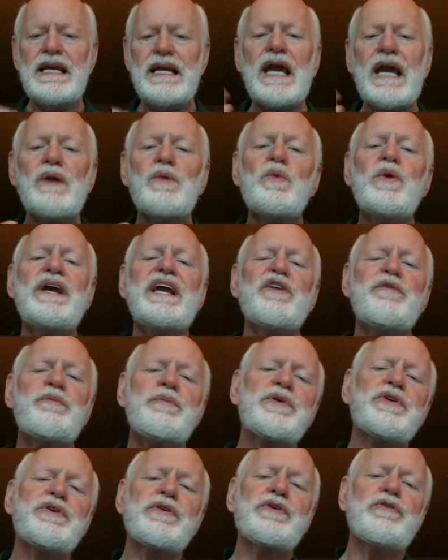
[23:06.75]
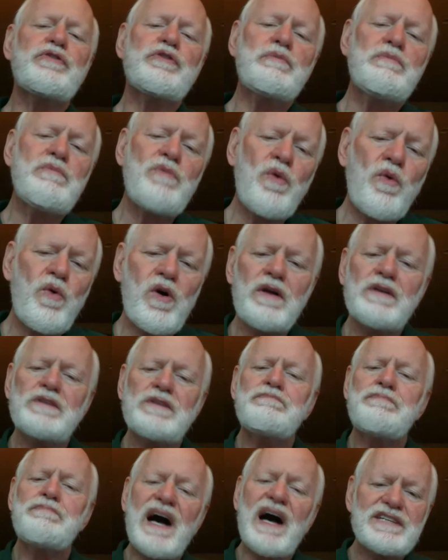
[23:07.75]
And we have produced more
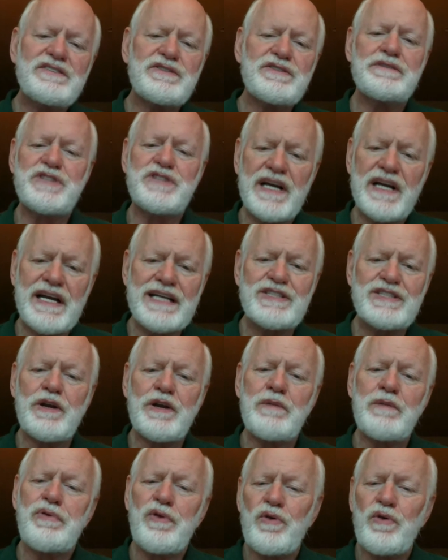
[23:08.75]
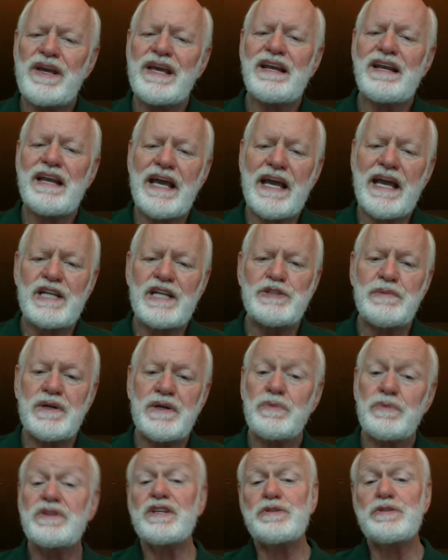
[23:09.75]
positive change in employee
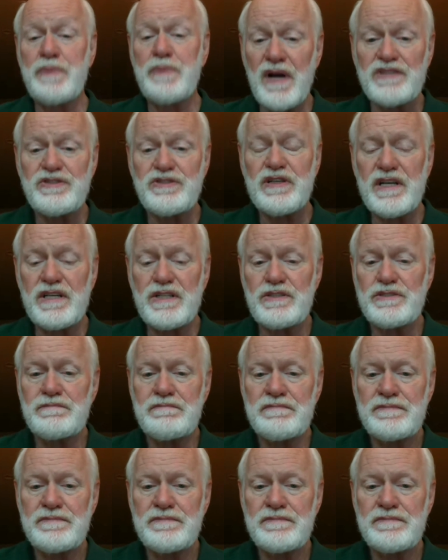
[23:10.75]
engagement with this process